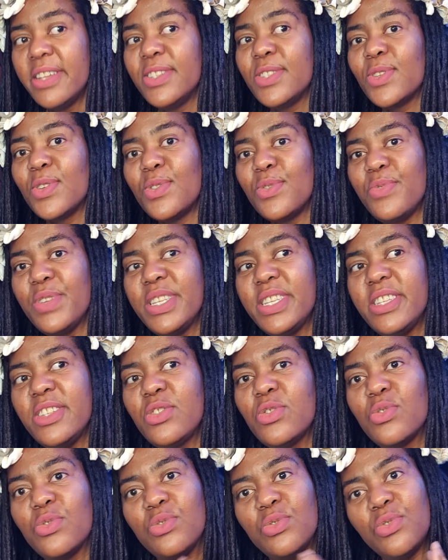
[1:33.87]
So we
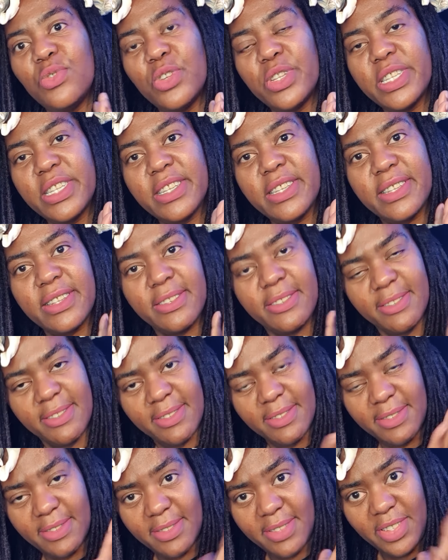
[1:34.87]
need to not
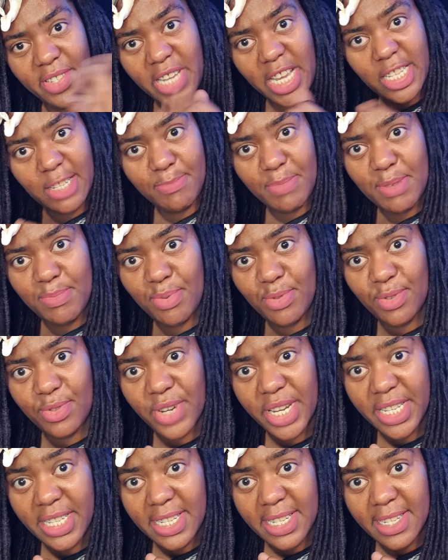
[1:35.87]
judge people,
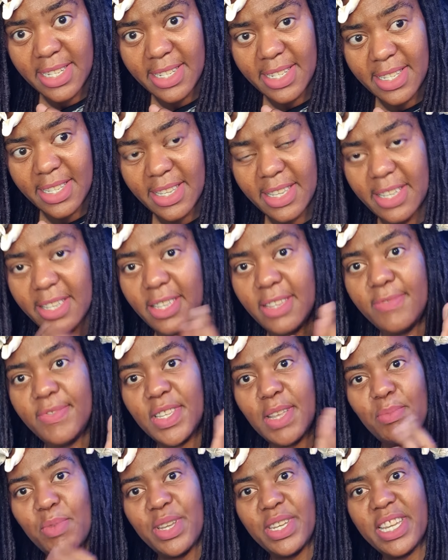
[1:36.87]
right? Uh, if
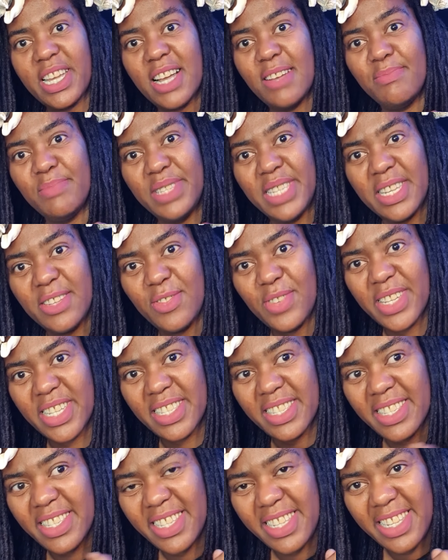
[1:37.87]
someone comes and you
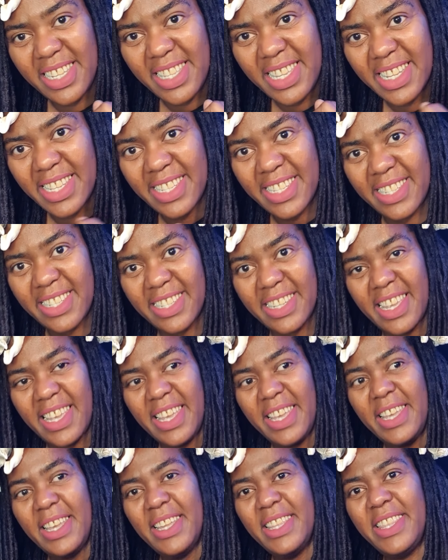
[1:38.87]
can see that
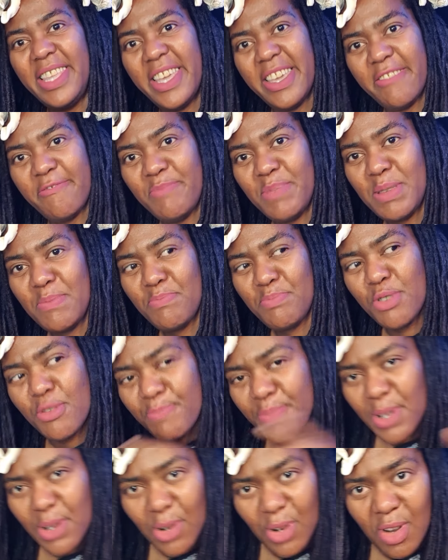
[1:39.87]
they have been
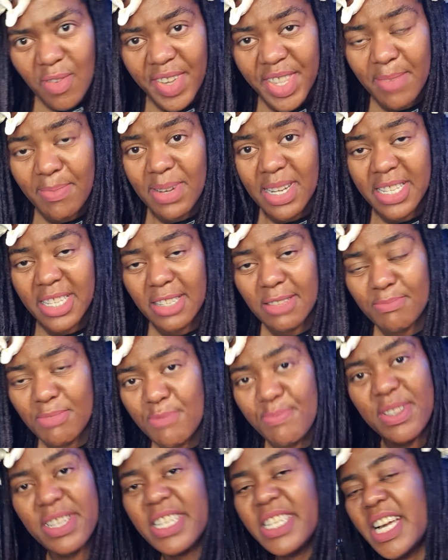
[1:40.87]
pooping all over the place,
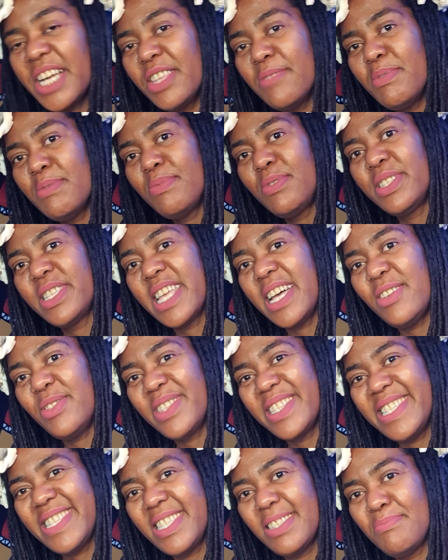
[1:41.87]
pooping in other people's
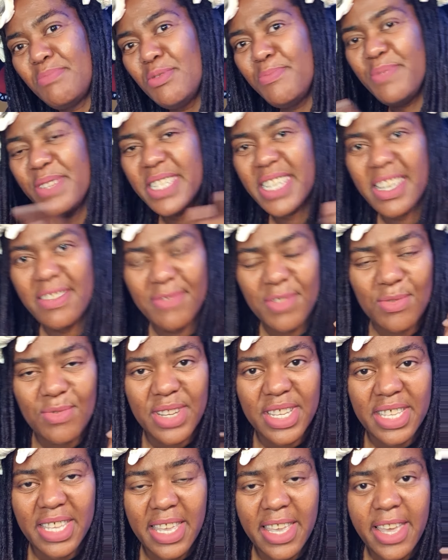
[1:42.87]
houses, pooping
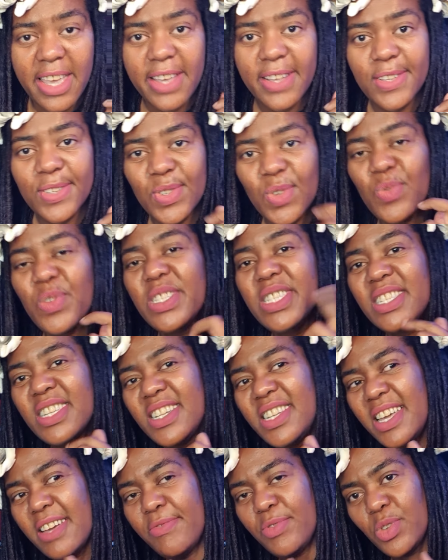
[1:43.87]
everywhere. So we
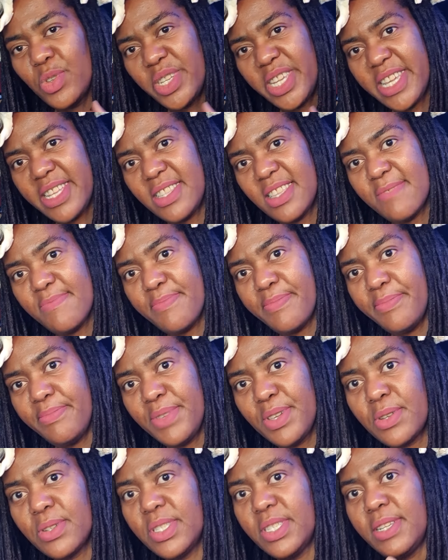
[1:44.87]
still have to take them
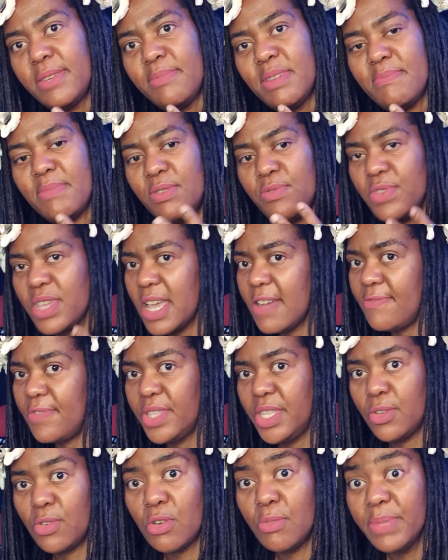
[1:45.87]
because remember, we are
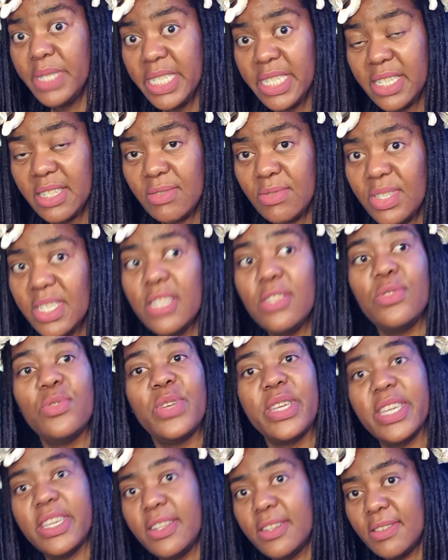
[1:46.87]
for the community. We need to
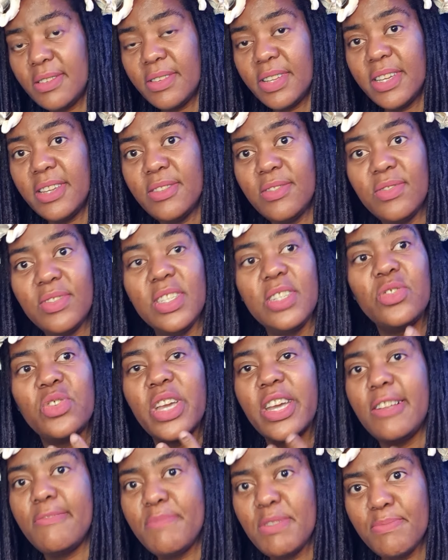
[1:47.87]
heal and we need to
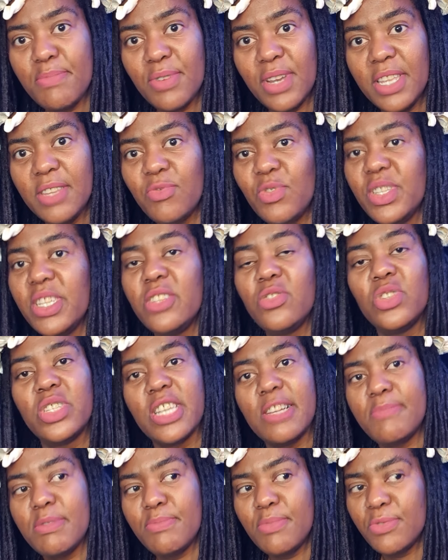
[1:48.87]
help people and we need to
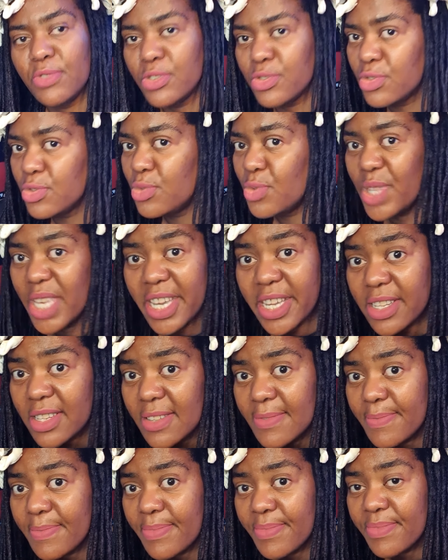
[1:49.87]
tell people not to do
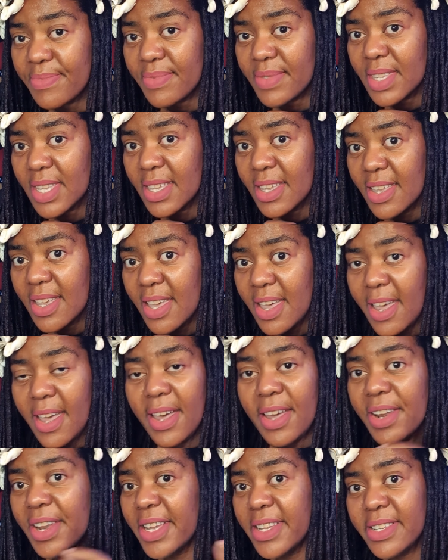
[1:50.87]
that.
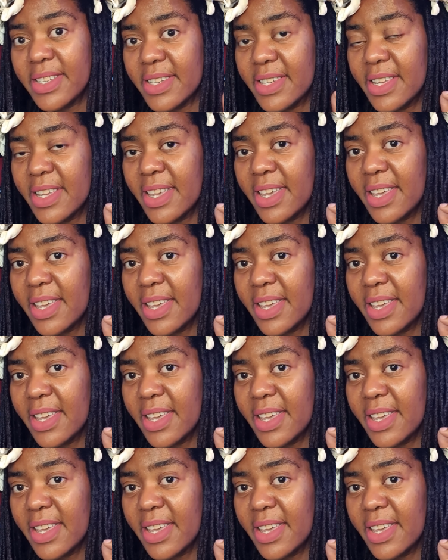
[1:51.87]
Right?